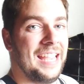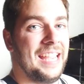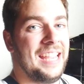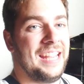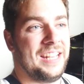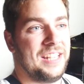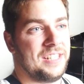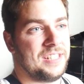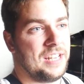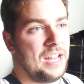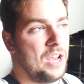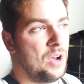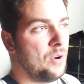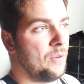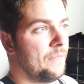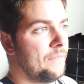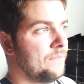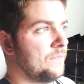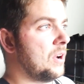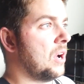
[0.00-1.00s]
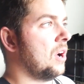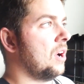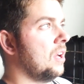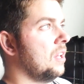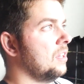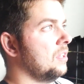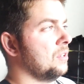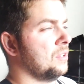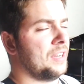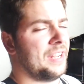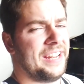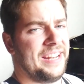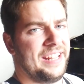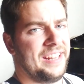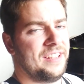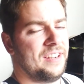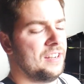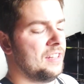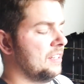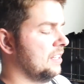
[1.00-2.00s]
it is now fall, or
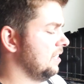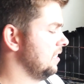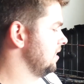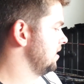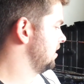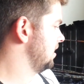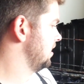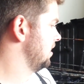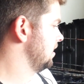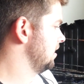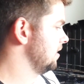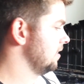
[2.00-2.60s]
getting there at least.